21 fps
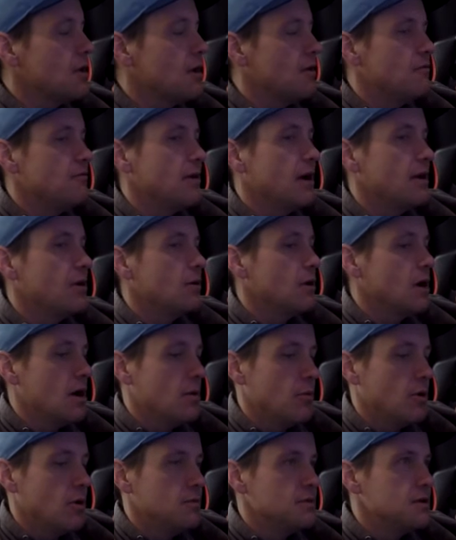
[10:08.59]
Final
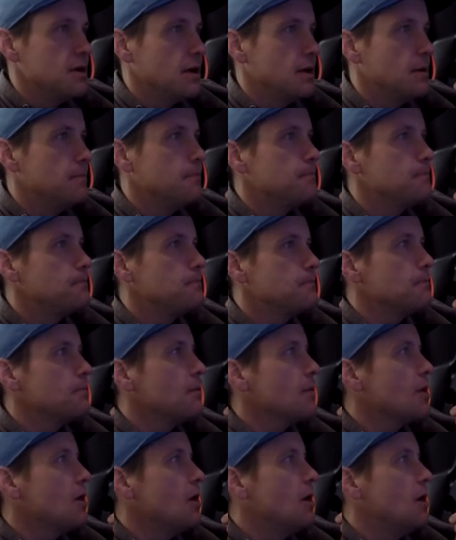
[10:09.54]
combo, I'm sorry.
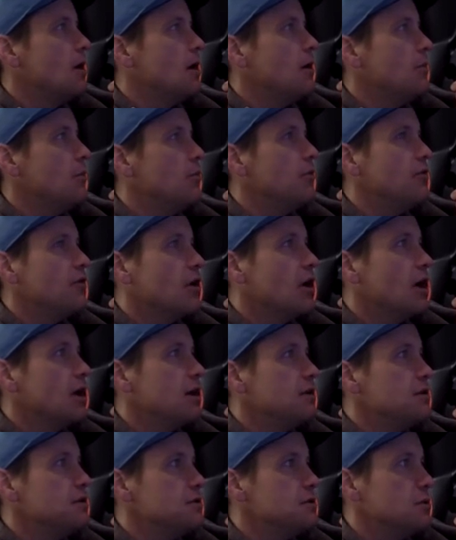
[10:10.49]
Moving
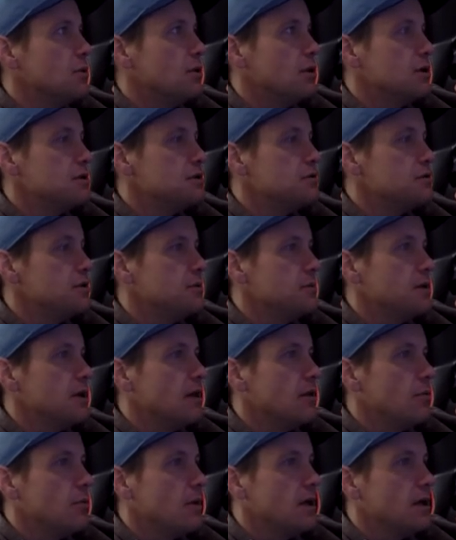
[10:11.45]
on to Orange Dream
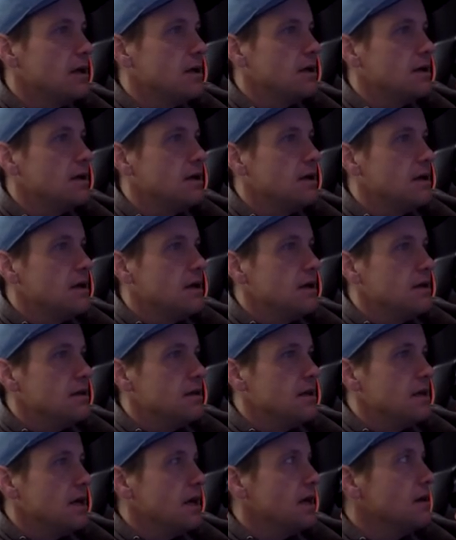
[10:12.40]
Yellow Belly.
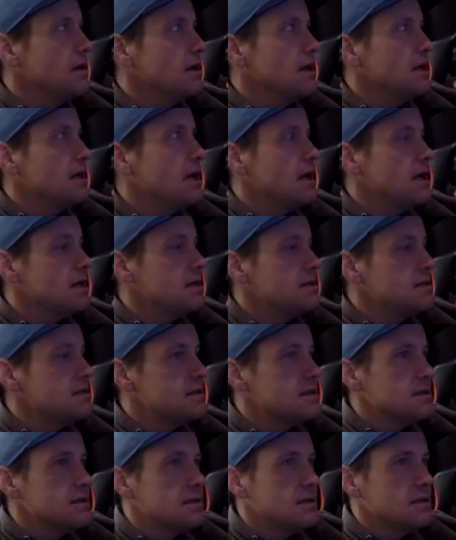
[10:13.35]
The alien
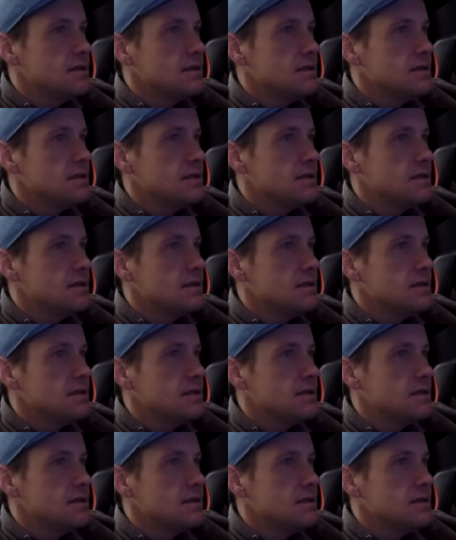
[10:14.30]
heads